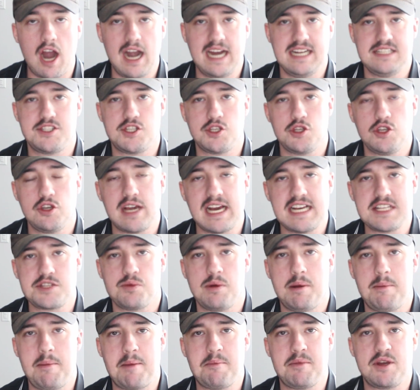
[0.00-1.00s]
All right, so you guys
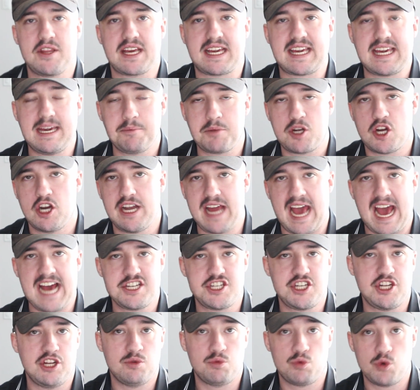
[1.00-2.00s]
remember the Kim
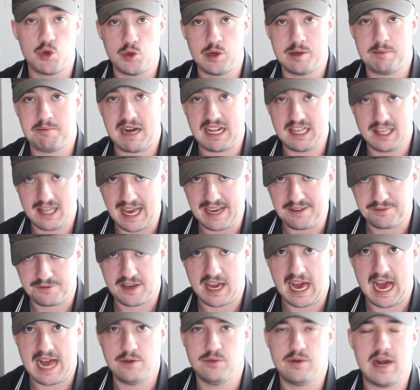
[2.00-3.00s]
Kardashian ruined my life
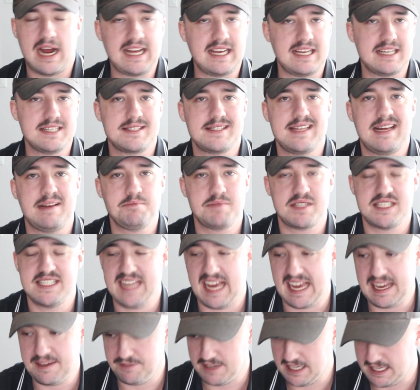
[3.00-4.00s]
guy, right? His name's
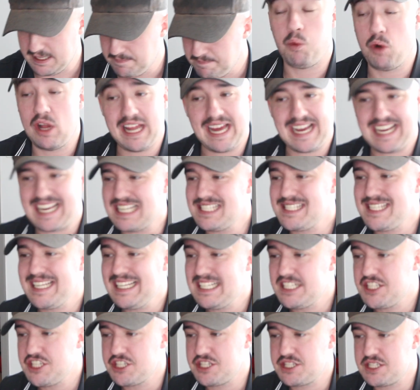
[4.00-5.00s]
David. Well, I guess he
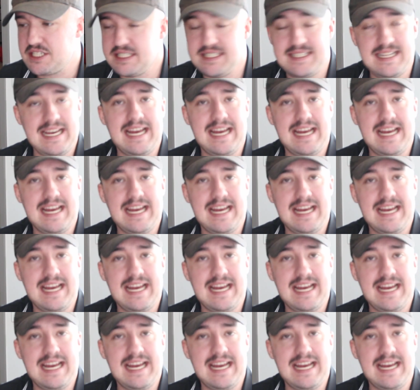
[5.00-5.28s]
just